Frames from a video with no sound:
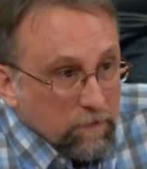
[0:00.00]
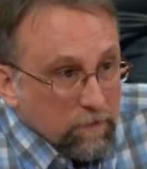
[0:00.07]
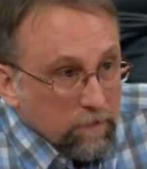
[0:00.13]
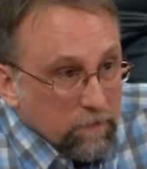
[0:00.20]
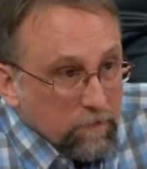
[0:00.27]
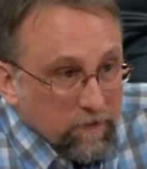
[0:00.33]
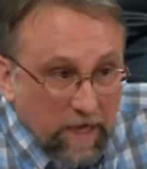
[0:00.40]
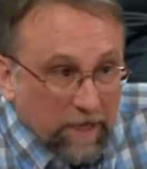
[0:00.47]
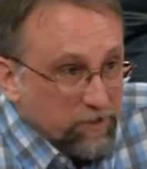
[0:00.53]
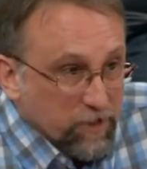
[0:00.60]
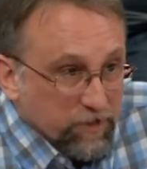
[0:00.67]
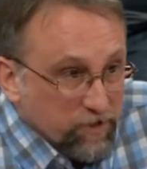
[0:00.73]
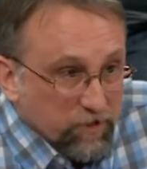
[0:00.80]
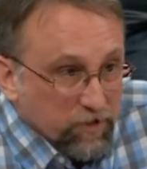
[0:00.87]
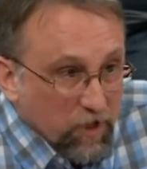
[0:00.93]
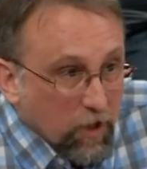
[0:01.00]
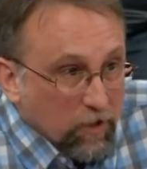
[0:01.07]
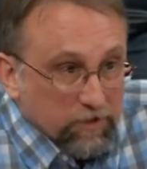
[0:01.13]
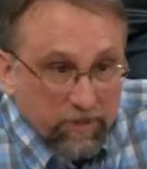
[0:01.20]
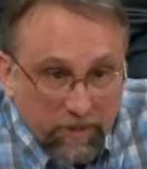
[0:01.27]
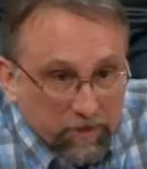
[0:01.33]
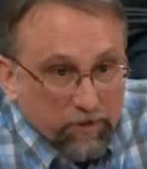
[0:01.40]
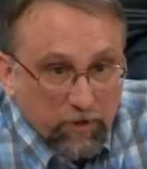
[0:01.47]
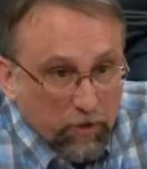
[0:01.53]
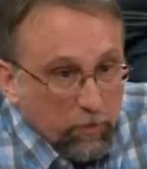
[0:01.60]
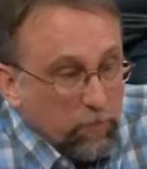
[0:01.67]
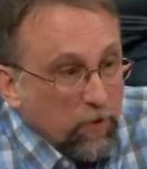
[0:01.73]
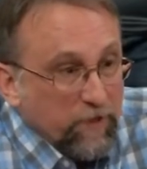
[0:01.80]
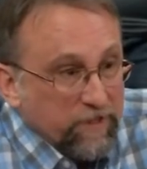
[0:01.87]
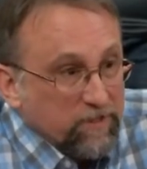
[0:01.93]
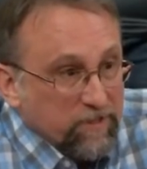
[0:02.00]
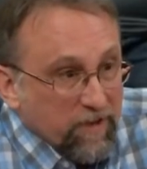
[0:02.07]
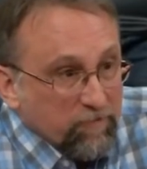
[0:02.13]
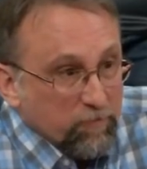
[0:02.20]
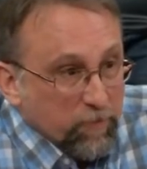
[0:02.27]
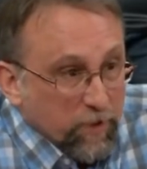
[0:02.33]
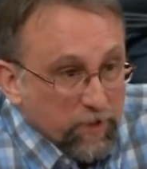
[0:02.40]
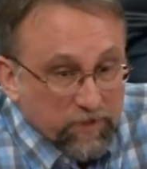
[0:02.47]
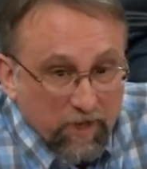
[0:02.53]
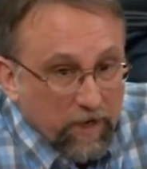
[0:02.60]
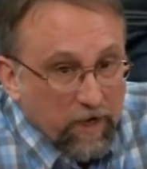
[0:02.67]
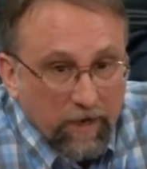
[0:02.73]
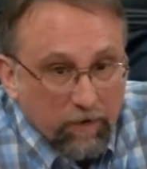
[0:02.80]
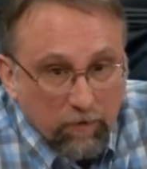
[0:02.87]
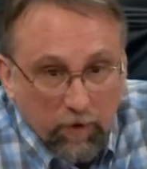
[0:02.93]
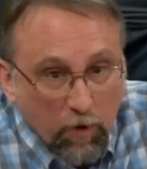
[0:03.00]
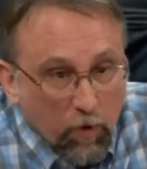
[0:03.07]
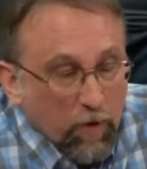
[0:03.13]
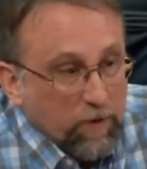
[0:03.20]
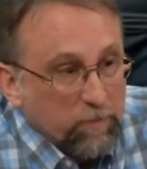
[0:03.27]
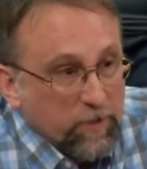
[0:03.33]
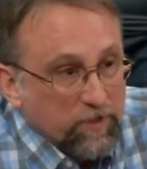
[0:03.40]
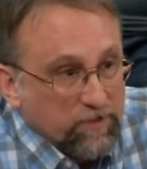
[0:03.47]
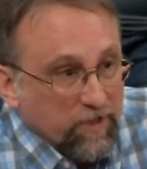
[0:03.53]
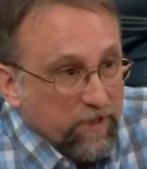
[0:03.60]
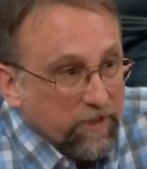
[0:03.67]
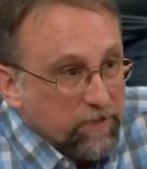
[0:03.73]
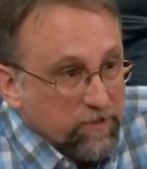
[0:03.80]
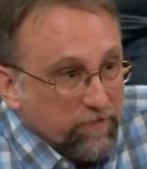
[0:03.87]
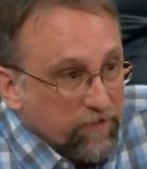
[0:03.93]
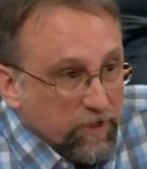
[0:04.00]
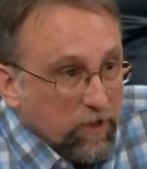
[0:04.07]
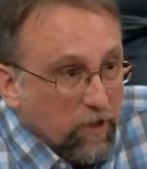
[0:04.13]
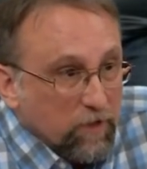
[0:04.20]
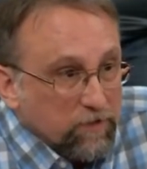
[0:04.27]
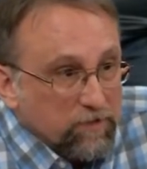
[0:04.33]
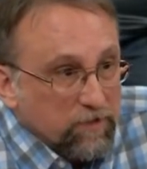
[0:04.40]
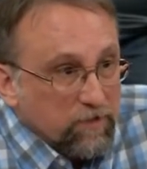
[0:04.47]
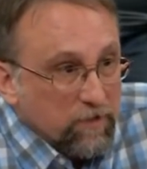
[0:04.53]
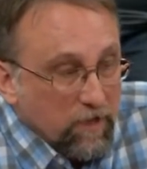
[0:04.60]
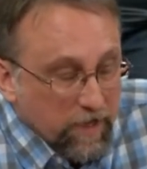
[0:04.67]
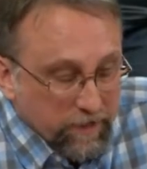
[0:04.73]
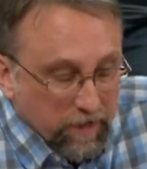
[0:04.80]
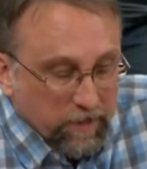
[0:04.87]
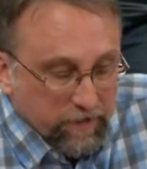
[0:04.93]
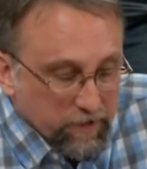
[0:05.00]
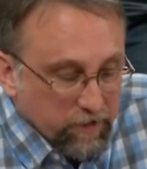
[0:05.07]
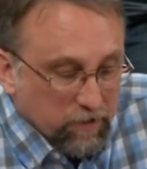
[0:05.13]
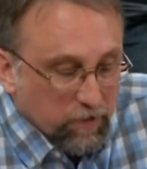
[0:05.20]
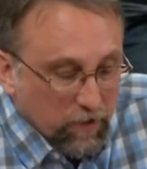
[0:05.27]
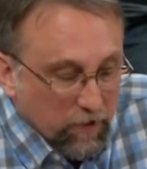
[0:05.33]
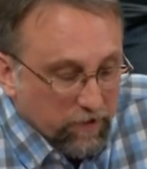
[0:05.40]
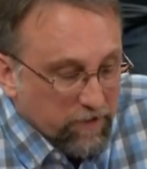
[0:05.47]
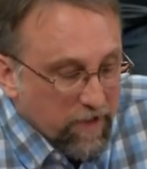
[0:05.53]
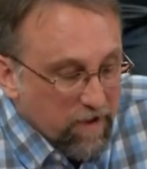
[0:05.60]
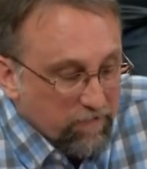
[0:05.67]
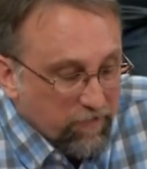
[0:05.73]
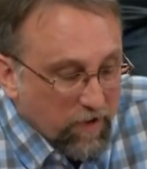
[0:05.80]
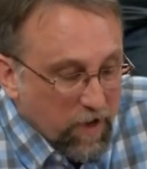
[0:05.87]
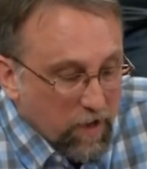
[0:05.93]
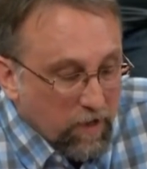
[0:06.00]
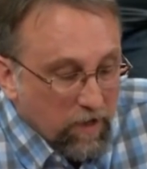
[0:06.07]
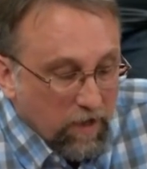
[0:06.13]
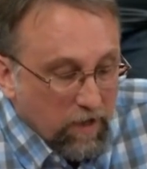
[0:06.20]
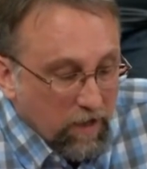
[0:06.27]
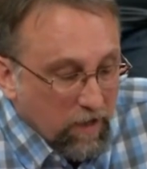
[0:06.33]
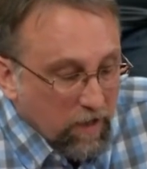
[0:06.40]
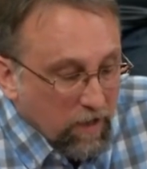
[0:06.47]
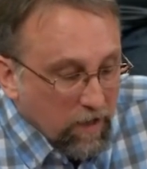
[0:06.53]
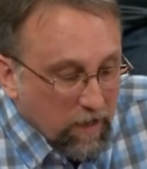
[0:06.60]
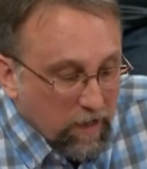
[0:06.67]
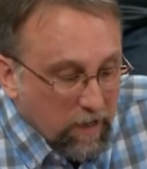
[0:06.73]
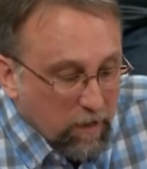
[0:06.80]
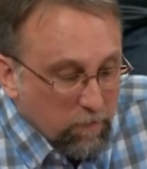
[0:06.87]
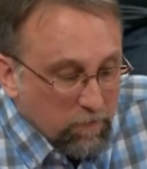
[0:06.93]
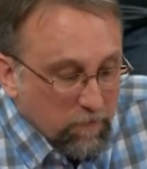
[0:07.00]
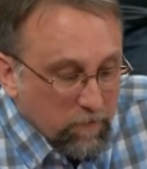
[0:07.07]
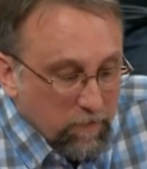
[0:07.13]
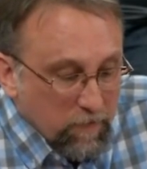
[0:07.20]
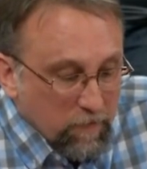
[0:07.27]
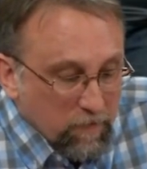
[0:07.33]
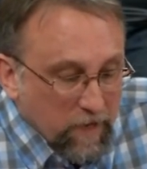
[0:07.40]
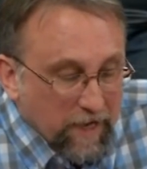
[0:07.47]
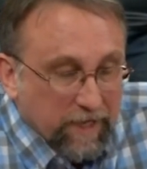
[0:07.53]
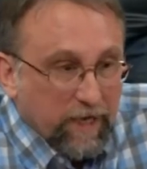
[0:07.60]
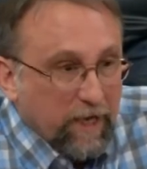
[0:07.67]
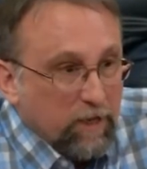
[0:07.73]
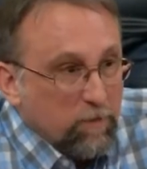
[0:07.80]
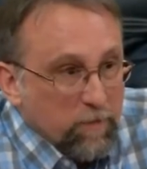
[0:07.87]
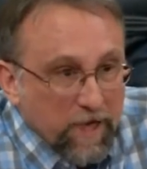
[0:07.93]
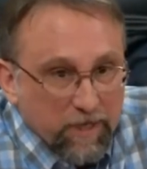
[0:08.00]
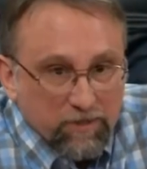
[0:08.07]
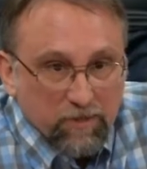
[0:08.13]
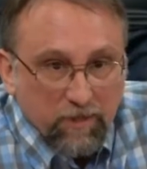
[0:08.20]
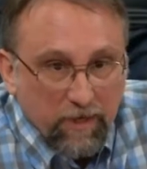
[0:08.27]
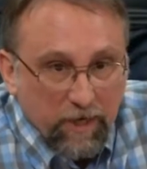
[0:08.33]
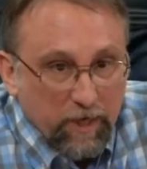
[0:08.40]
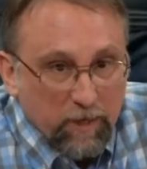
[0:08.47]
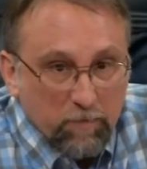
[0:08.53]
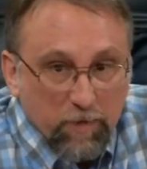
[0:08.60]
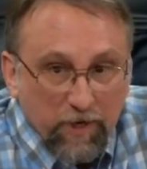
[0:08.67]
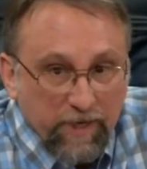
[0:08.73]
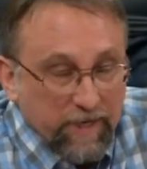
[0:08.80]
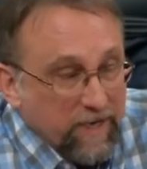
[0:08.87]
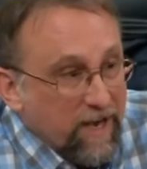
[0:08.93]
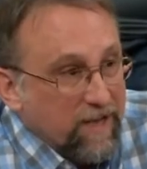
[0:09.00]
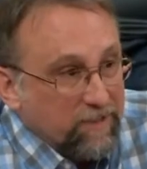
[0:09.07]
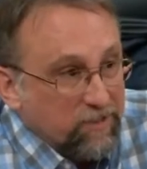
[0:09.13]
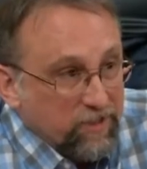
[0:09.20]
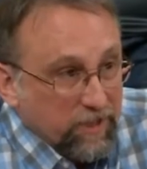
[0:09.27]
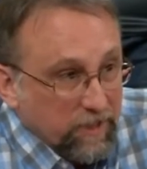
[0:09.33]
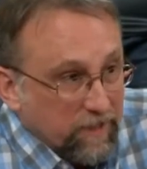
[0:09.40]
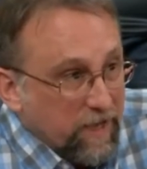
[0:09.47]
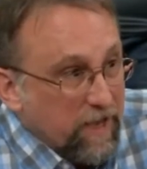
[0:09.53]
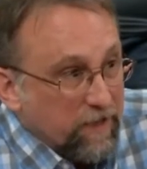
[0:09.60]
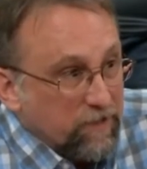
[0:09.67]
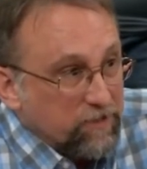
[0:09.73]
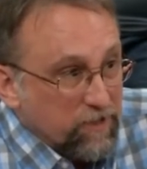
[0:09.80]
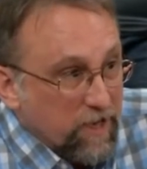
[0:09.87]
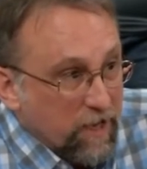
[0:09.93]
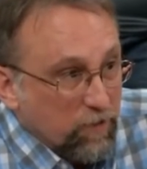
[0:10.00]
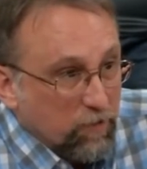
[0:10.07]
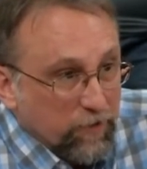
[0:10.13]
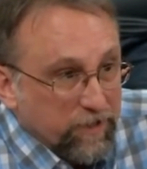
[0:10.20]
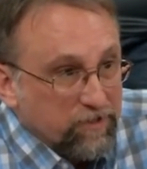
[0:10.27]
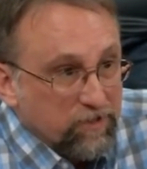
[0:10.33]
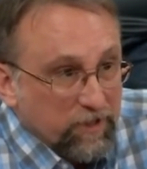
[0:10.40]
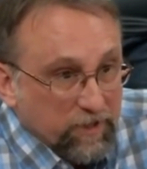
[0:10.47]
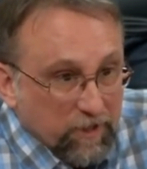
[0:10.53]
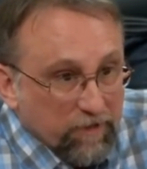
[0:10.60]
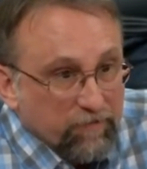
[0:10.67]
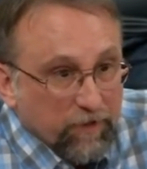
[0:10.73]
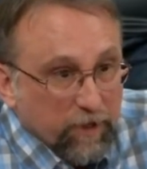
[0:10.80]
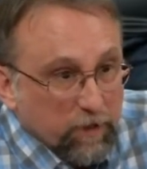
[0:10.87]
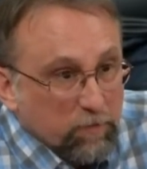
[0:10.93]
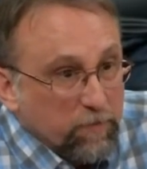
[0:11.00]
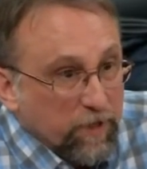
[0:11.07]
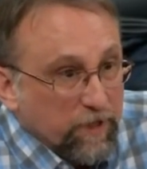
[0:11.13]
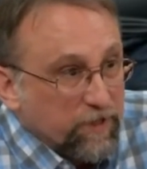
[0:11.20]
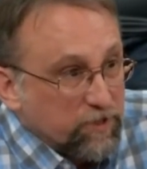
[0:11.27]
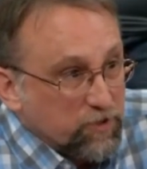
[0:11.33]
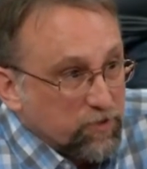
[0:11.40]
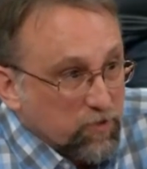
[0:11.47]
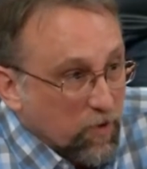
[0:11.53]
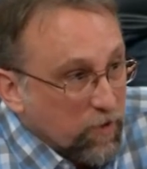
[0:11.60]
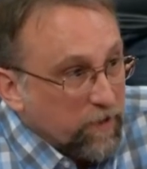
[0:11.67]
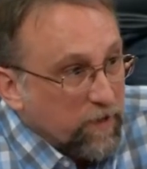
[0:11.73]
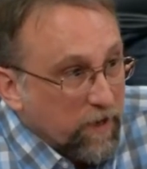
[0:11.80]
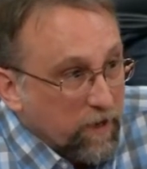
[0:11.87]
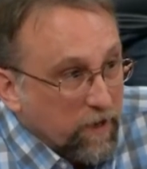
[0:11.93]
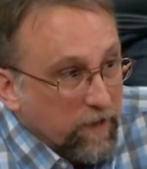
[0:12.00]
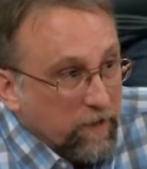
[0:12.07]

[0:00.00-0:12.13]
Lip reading: Not just adults, that's 2.7%. I don't know what percentage of adults. I didn't look that far. I can't imagine anybody not seeing that as not only significant, but extraordinary.